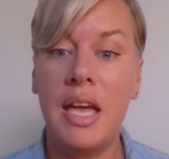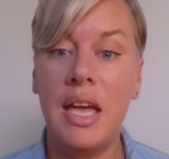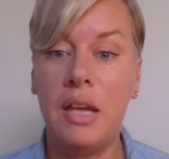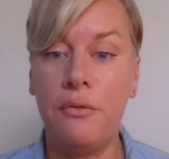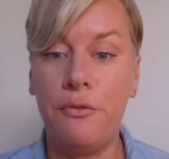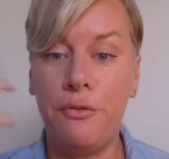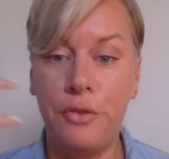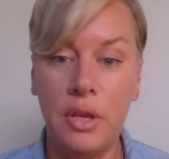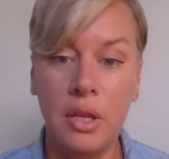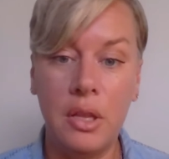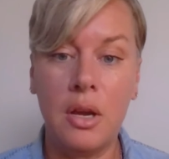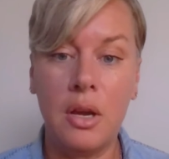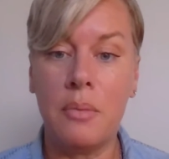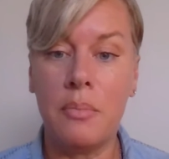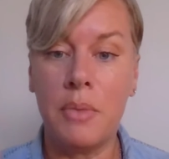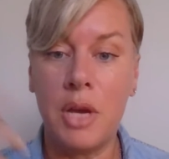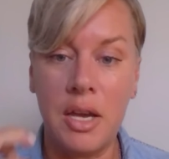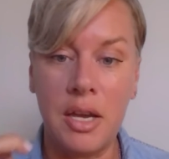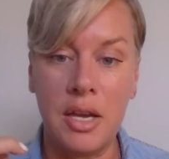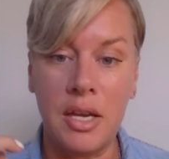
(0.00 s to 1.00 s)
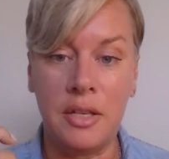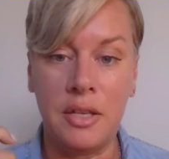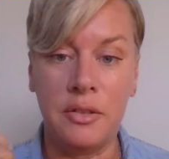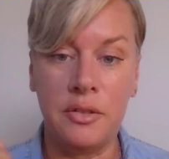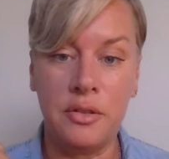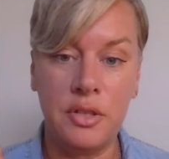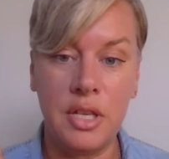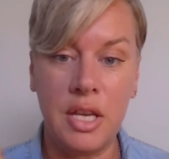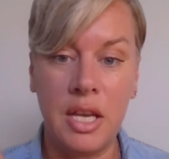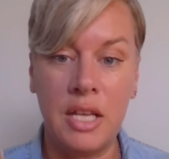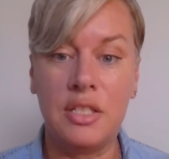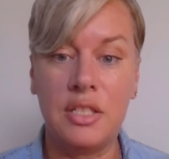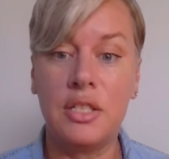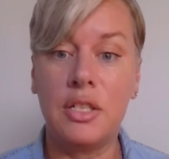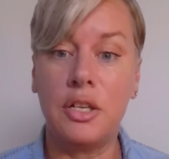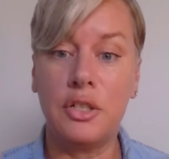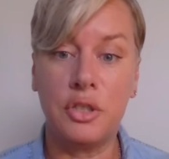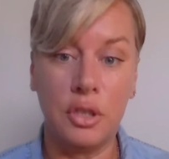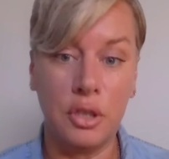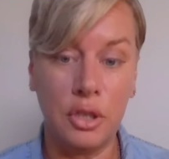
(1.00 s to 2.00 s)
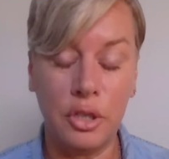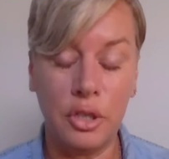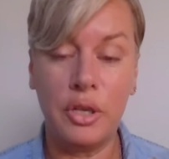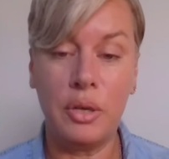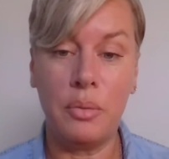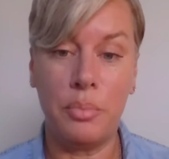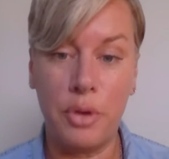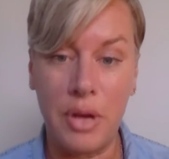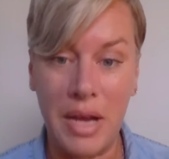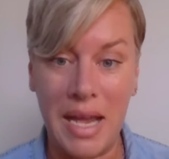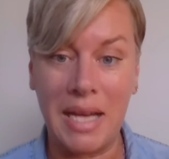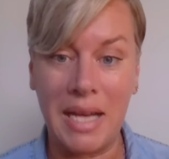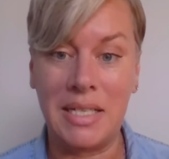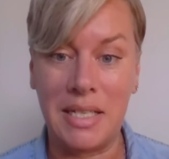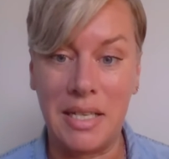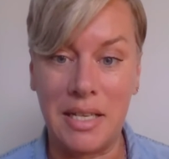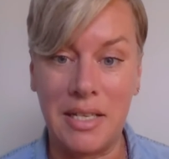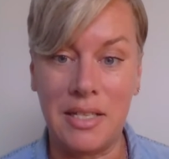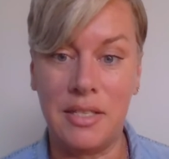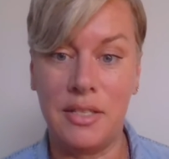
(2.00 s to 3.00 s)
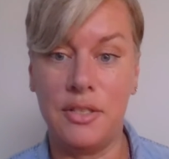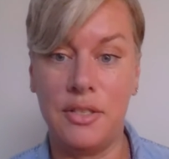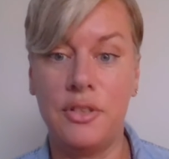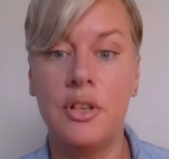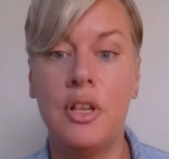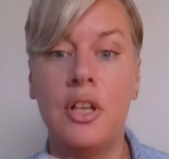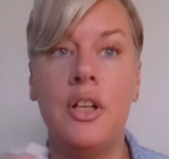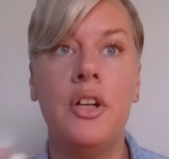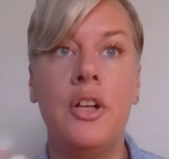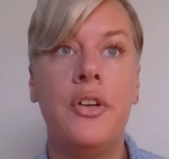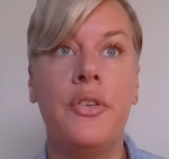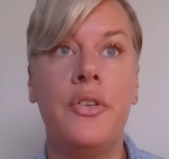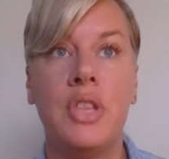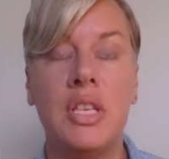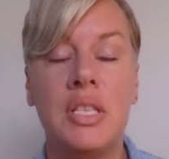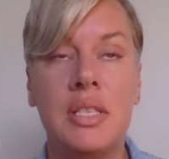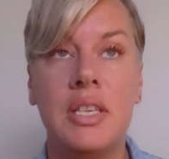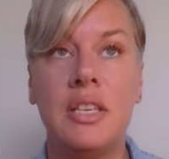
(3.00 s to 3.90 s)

and fill our mind and start to learn and practice the